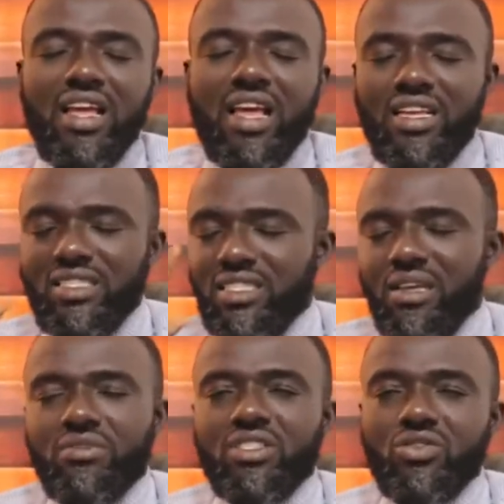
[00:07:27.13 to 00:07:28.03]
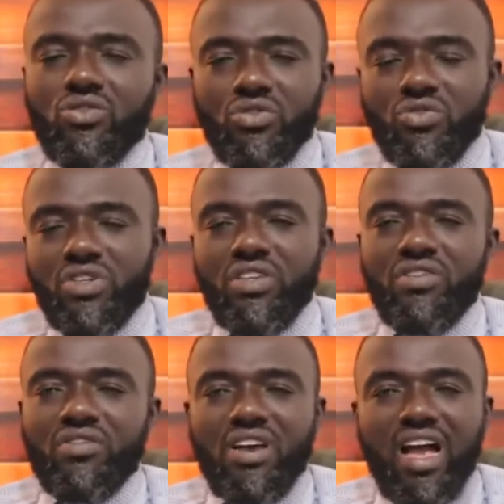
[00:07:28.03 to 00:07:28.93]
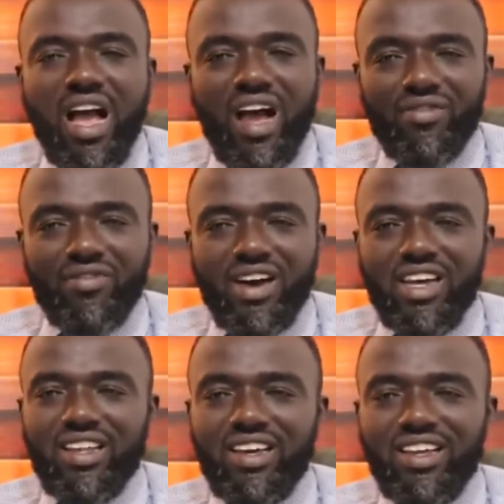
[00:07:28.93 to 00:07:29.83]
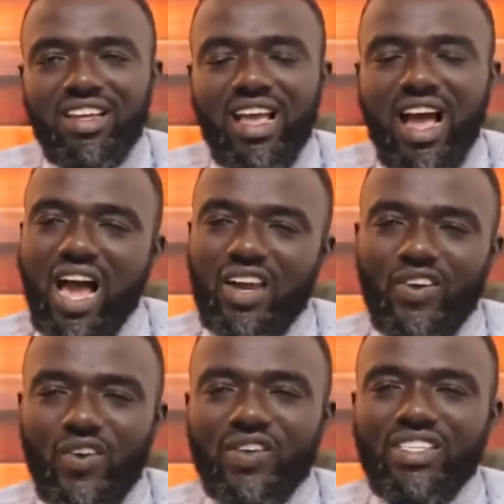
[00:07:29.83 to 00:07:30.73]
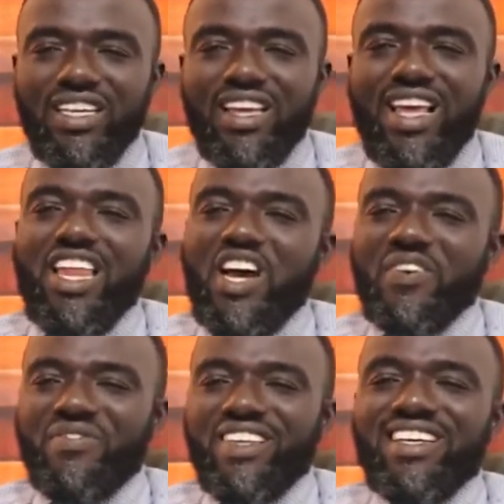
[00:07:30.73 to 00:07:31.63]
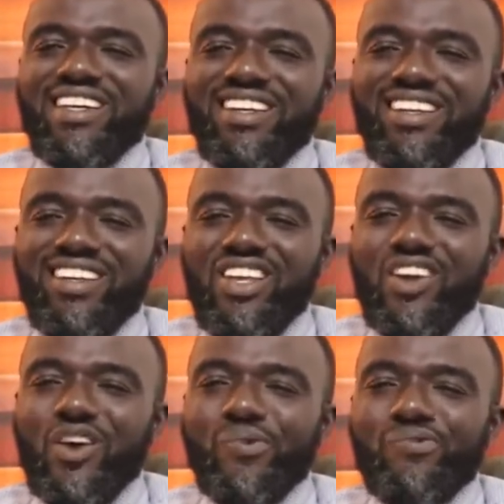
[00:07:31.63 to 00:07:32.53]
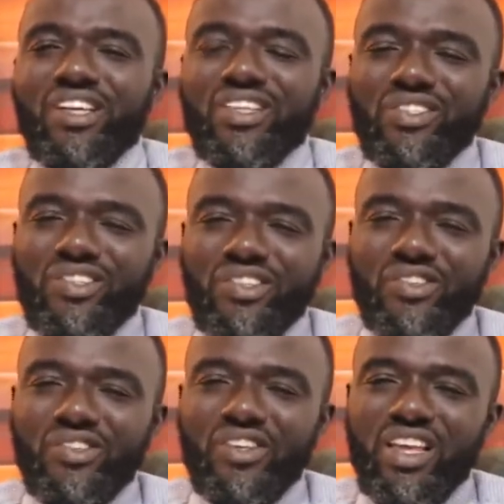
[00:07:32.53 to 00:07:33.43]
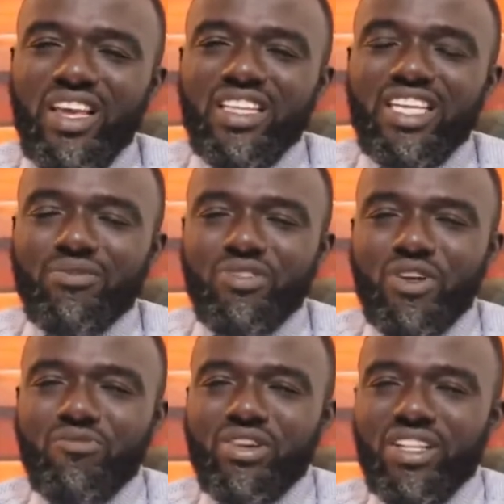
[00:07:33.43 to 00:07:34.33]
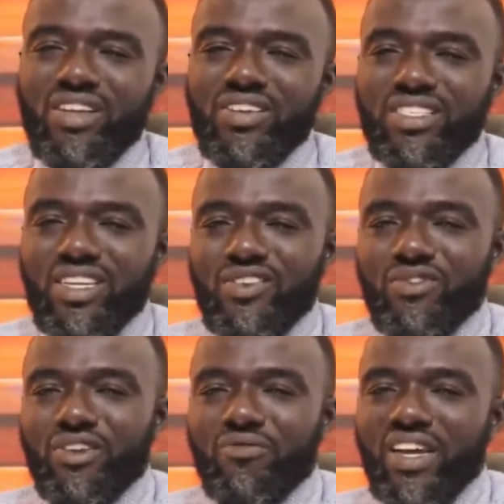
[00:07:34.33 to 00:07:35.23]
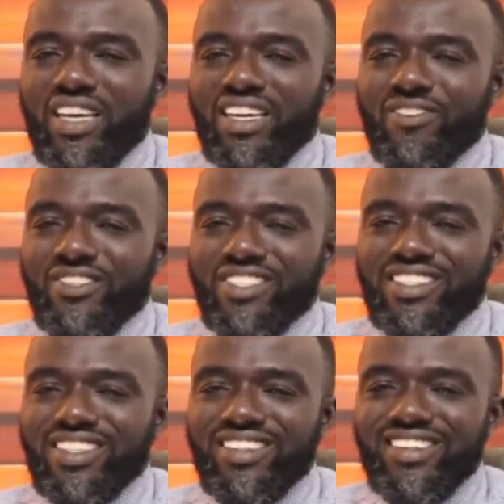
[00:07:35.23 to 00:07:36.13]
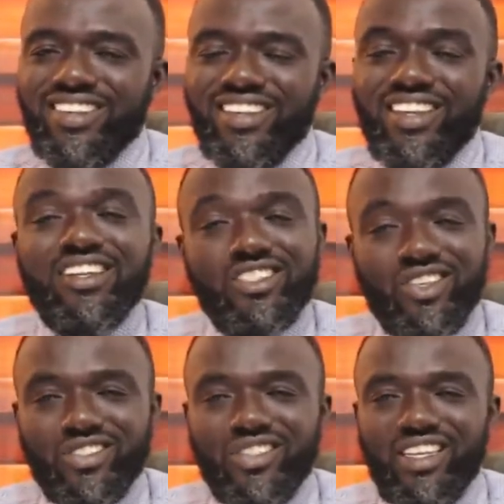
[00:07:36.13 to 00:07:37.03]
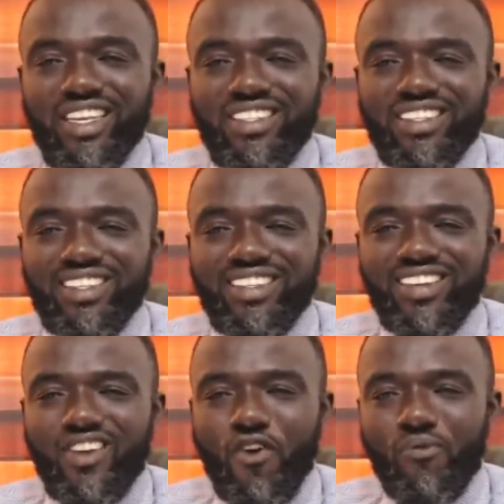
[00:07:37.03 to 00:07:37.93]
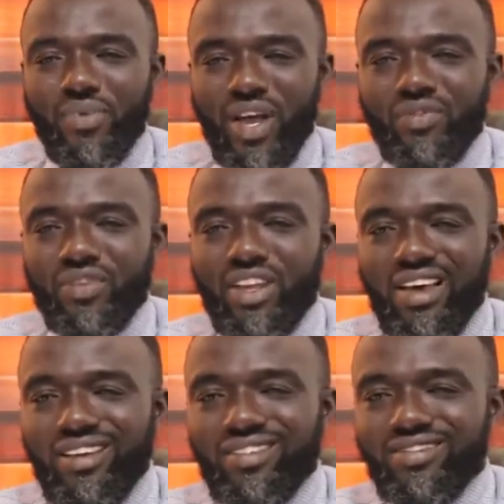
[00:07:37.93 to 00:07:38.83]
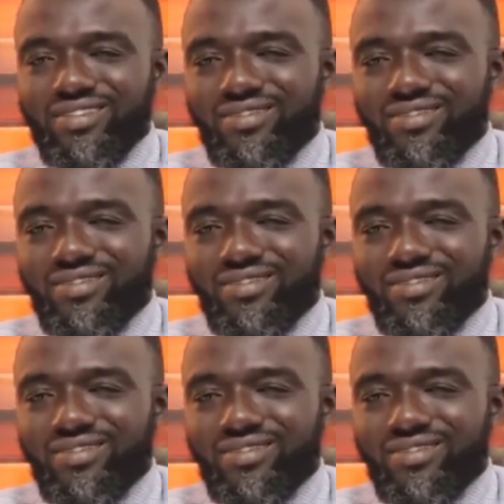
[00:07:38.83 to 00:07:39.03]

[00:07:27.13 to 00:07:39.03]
except to grieve our Father, our Lord, and our Maker. God bless you. It has been your brother, your son, your friend, Michael Afonso. Talk to you later. Bye for now.